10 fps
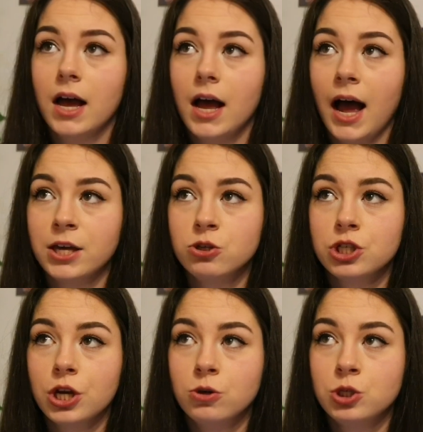I used to
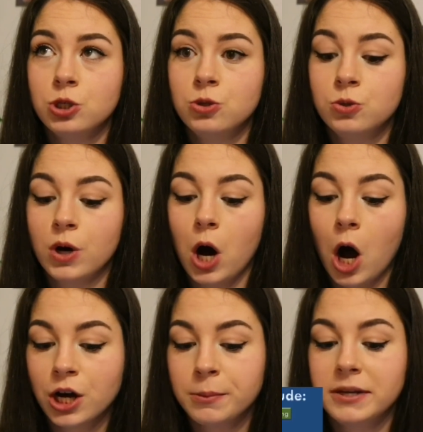go to
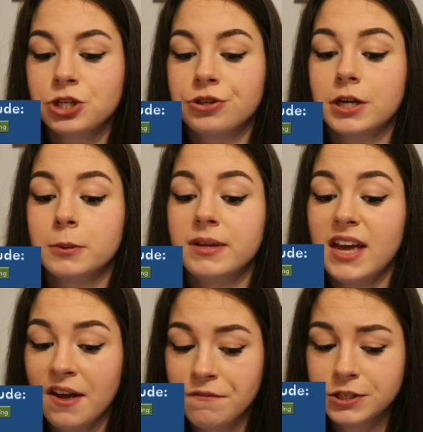occupational therapy
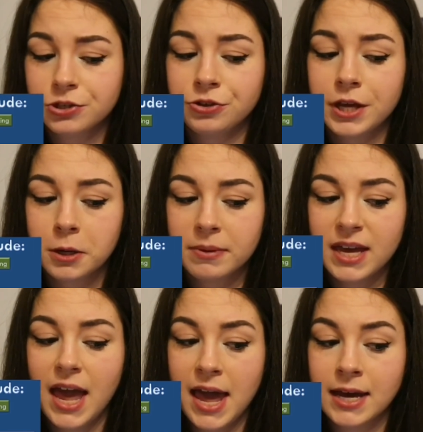and physical
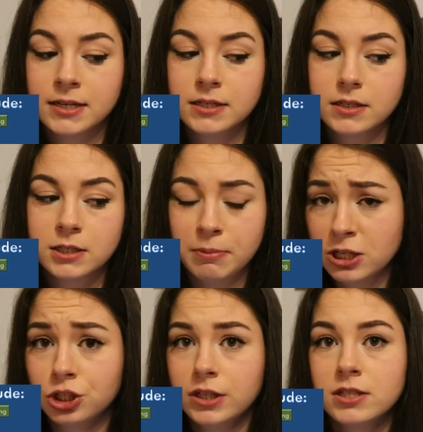therapy and
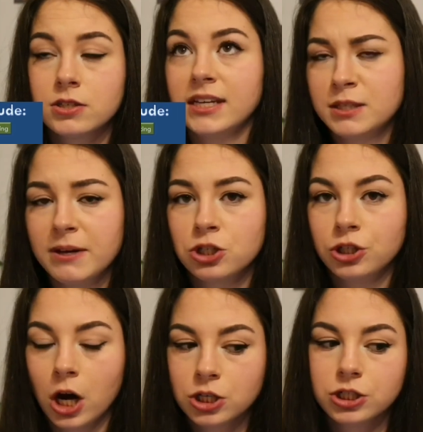specialists, like special
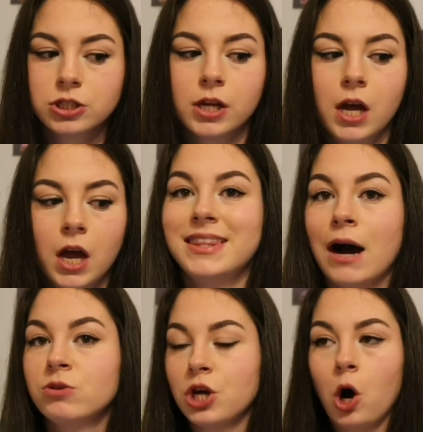doctors. That
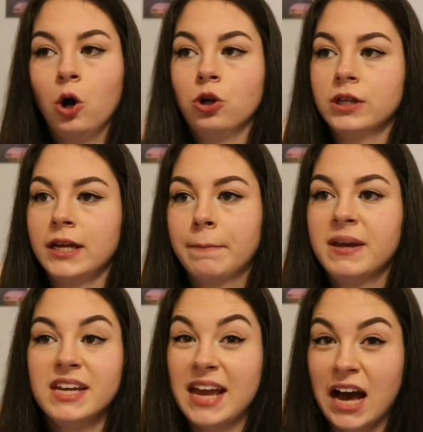was all like
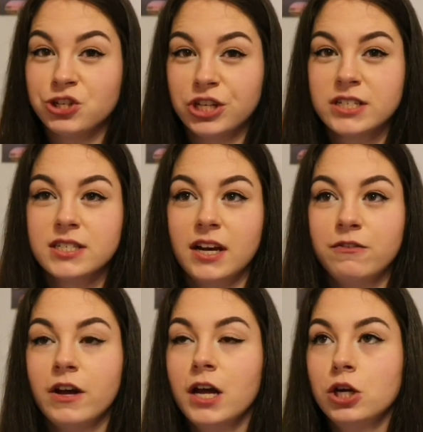pediatric stuff.
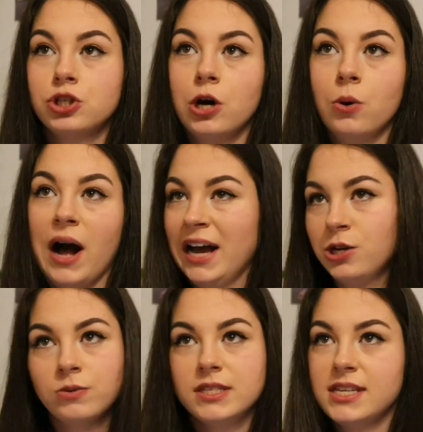So I
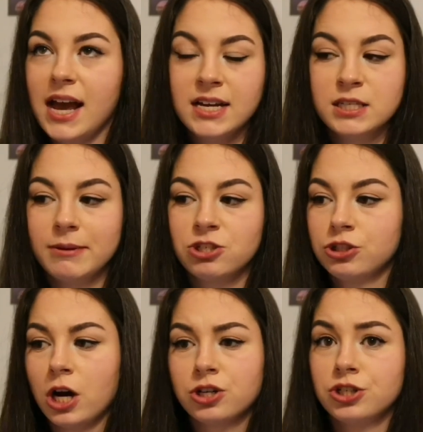don't see any special
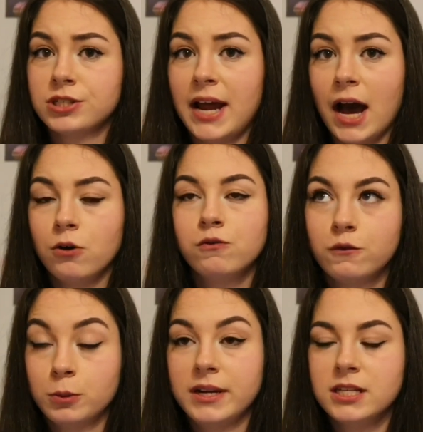doctors now
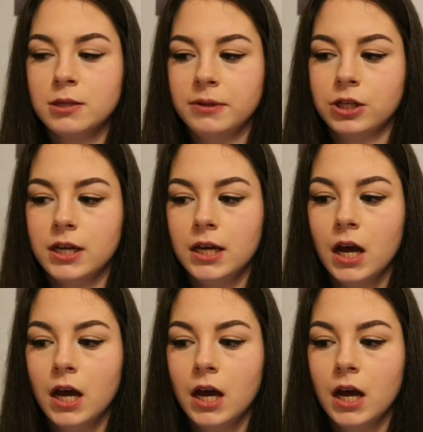for my disability.